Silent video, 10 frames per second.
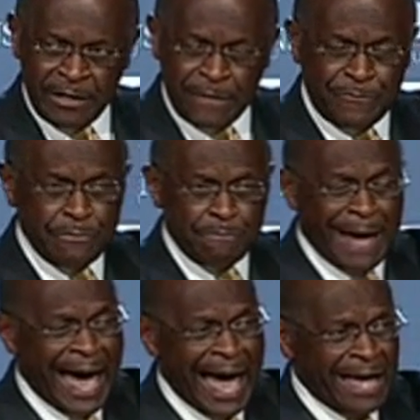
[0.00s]
If you
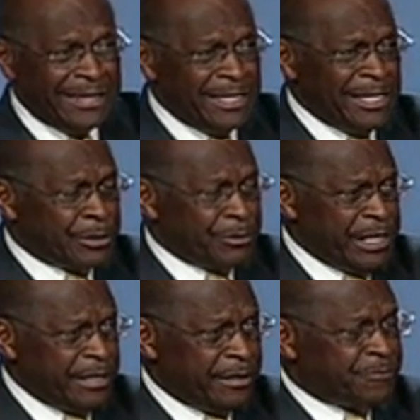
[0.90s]
buy
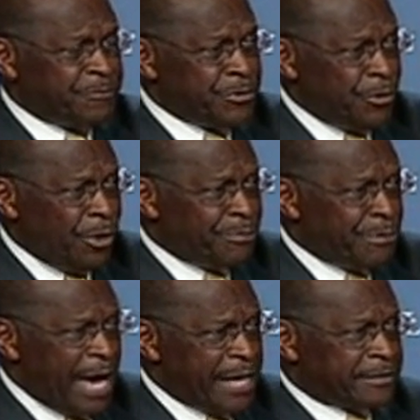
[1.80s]
ingredients for your
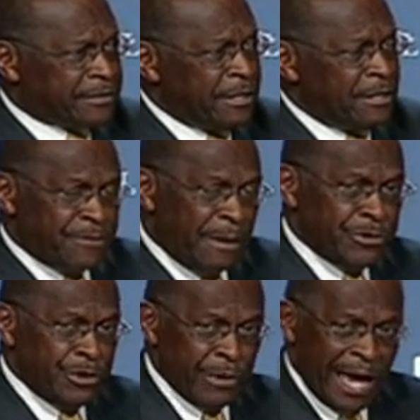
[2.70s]
products
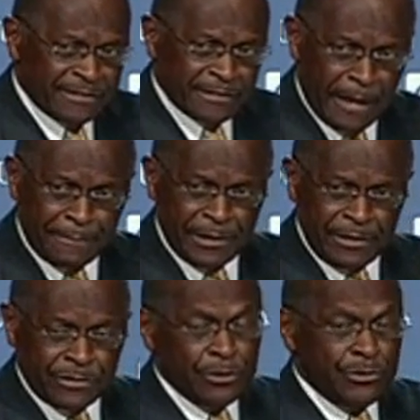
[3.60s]
from U.S.
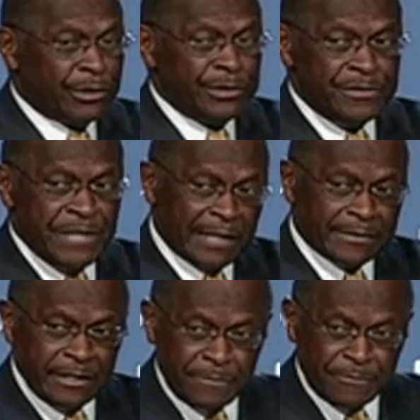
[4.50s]
companies, you can
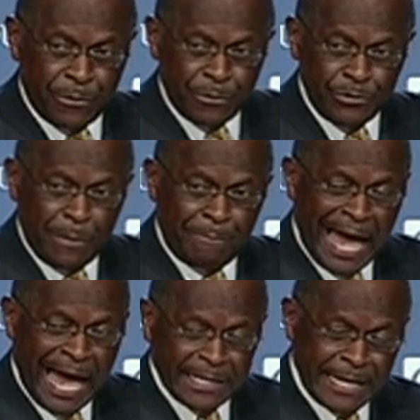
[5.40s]
deduct it before you
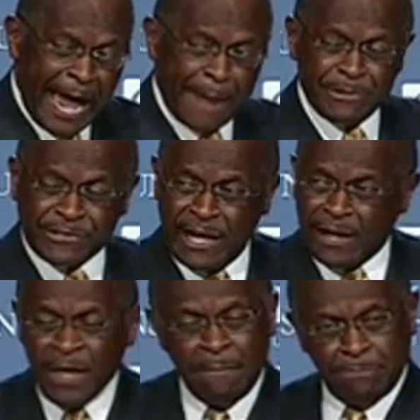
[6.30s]
apply the
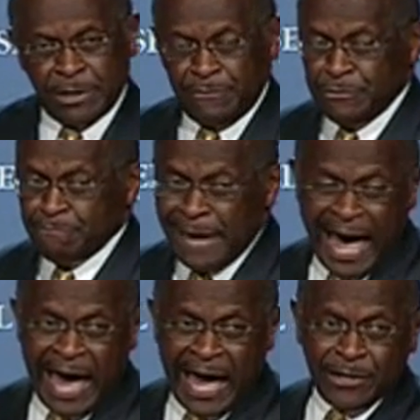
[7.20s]
9%. But if you
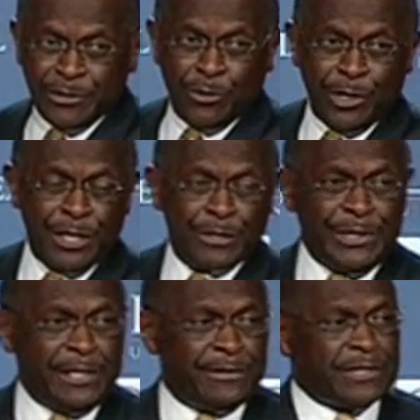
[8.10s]
buy your
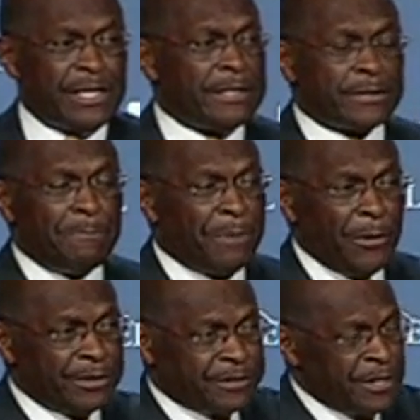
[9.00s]
ingredients and
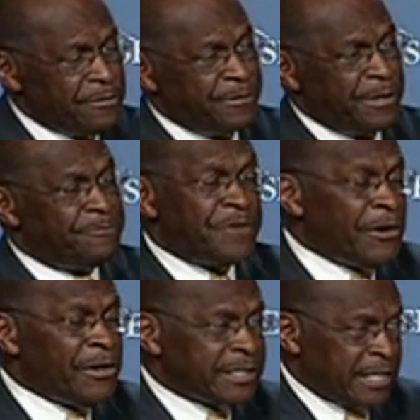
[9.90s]
components from
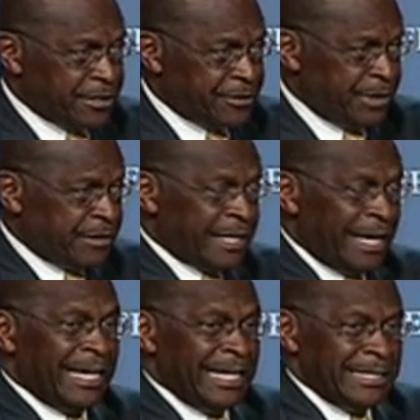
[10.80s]
foreign countries,
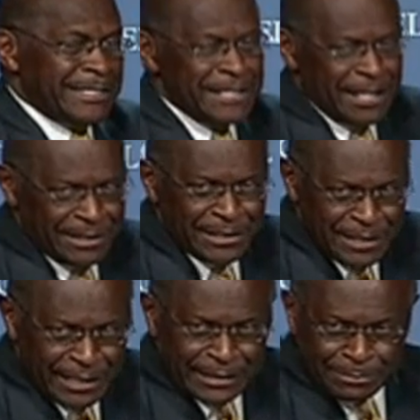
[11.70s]

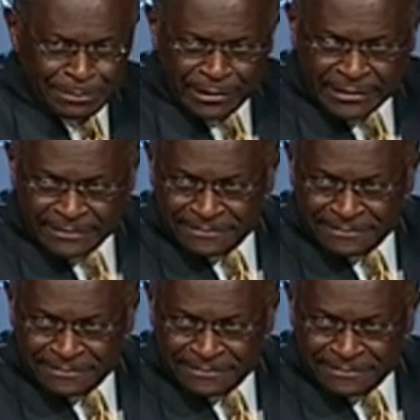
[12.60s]
non-deductible.